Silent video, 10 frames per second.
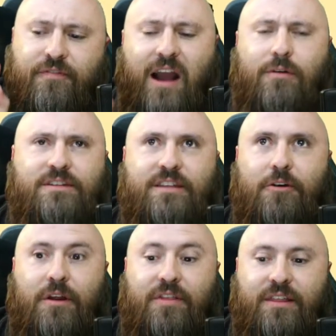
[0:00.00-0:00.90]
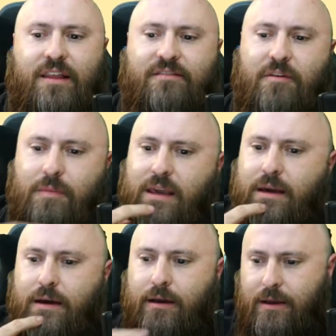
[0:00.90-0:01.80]
Virus down, I think that's
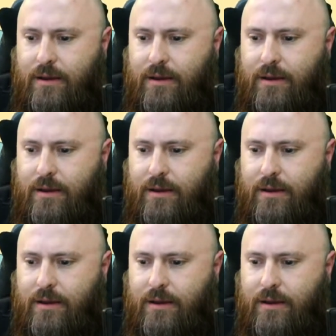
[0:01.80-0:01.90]
Tamika